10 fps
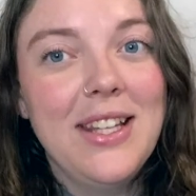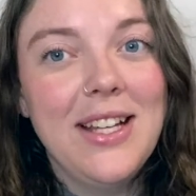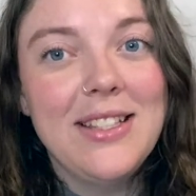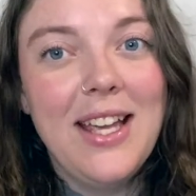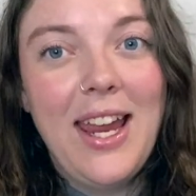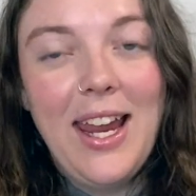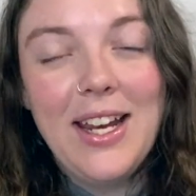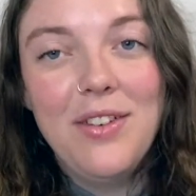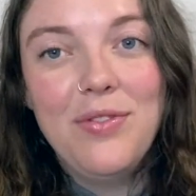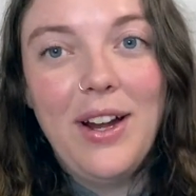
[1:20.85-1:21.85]
this
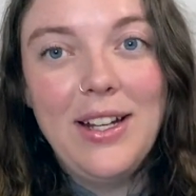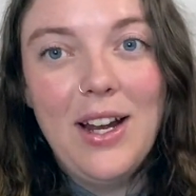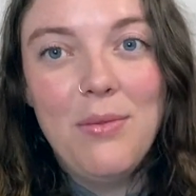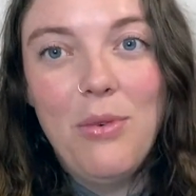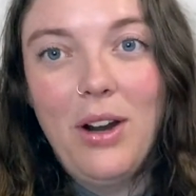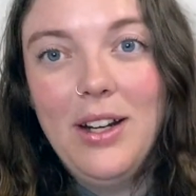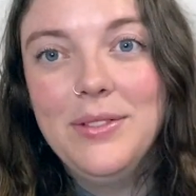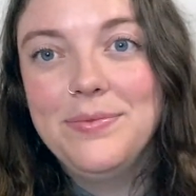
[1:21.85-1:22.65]
and find out more.